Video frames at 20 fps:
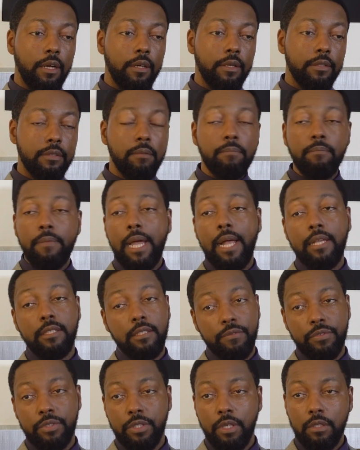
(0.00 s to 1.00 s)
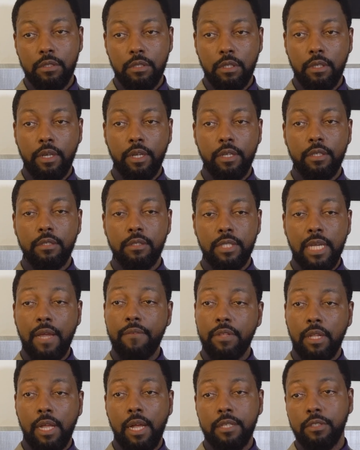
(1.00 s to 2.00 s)
It's a massive shelter. It could
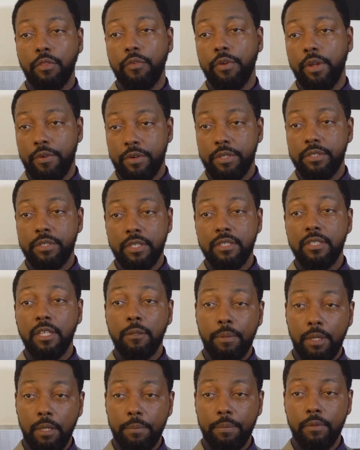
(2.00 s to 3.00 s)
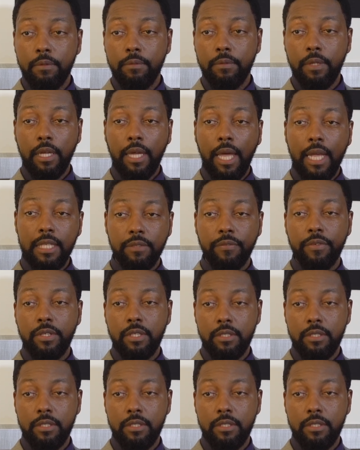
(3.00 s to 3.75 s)
save the lives of 360 people in case of a